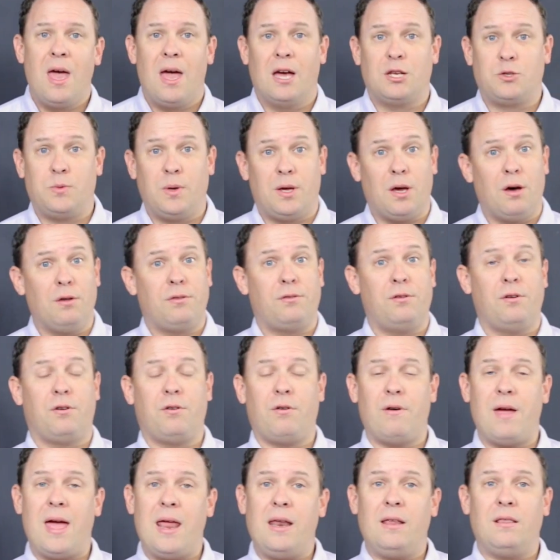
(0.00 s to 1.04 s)
as we go through
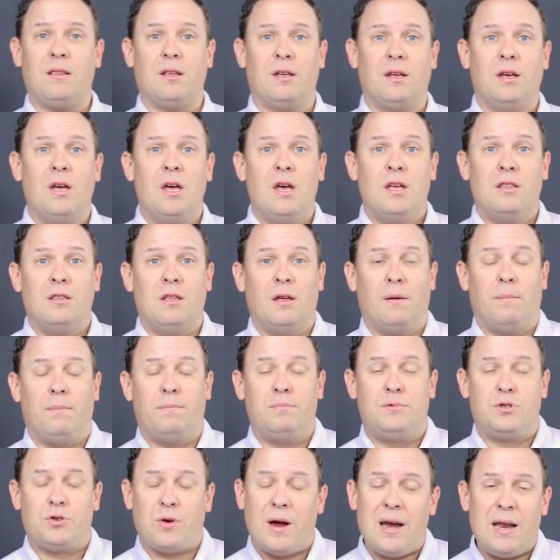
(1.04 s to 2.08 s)
creating the
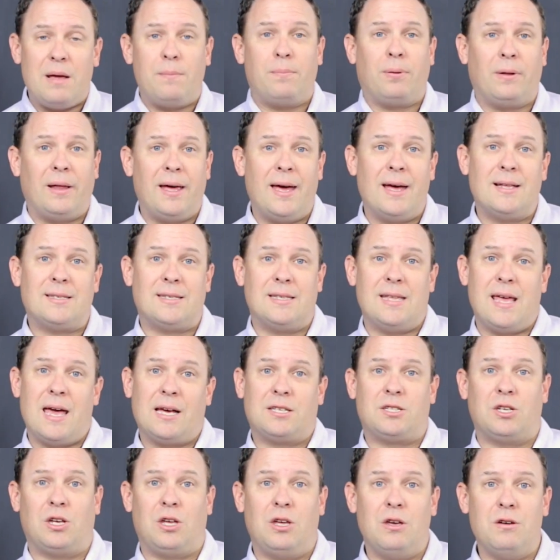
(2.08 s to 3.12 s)
trading plans and the
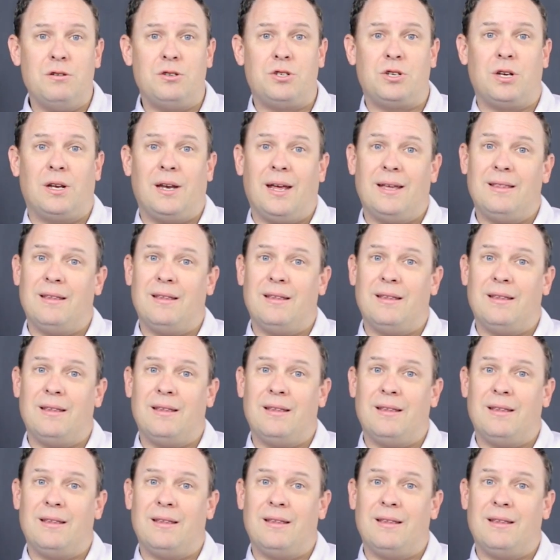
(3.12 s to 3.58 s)
execution,